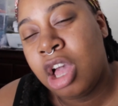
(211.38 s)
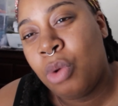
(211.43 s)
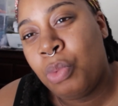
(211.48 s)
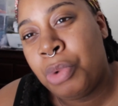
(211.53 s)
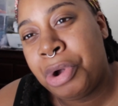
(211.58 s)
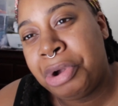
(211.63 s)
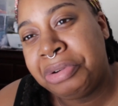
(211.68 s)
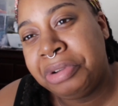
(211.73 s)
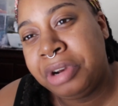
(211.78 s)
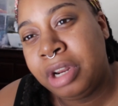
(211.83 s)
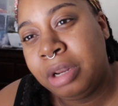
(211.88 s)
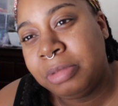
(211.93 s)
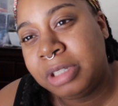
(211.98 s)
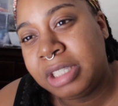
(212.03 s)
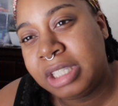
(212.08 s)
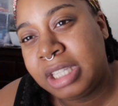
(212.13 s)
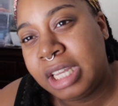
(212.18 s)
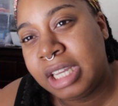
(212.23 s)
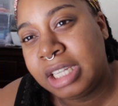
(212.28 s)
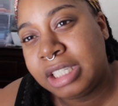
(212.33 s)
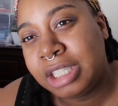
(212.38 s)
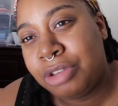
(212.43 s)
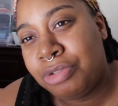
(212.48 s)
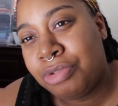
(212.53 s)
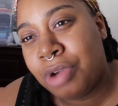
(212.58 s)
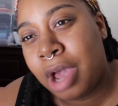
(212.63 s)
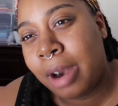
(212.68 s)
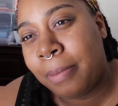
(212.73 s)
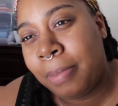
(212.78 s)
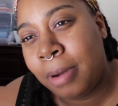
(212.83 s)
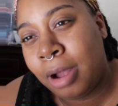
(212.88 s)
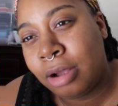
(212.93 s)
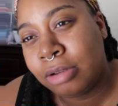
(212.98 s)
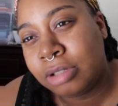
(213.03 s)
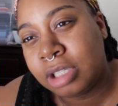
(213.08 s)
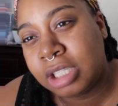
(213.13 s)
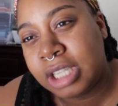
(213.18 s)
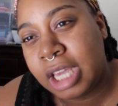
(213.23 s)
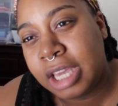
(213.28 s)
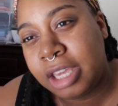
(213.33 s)
Walking up the stairs and you gotta
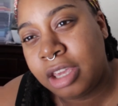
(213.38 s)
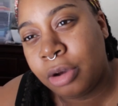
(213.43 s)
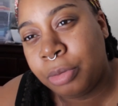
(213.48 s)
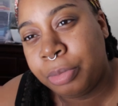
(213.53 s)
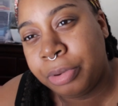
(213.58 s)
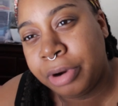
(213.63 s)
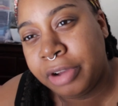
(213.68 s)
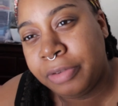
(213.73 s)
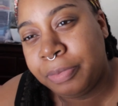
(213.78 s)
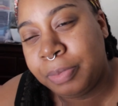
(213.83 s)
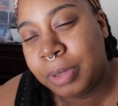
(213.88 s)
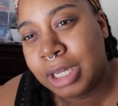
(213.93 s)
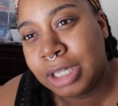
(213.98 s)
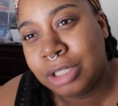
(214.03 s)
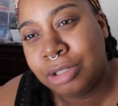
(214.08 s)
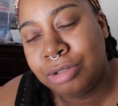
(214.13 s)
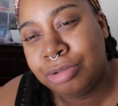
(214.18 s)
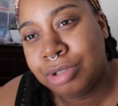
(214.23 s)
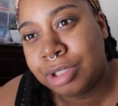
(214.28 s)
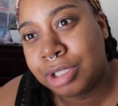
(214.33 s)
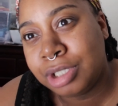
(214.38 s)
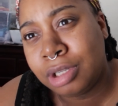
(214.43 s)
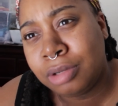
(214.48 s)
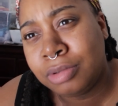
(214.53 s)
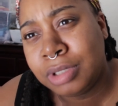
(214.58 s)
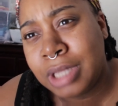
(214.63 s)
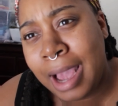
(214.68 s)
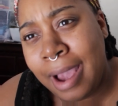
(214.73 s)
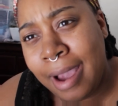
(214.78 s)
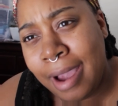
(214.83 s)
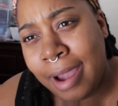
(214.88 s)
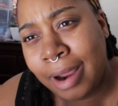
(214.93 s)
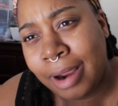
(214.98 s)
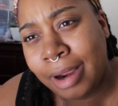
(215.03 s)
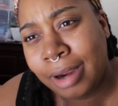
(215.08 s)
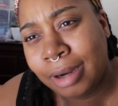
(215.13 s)
pause to take your breath because you just so tired.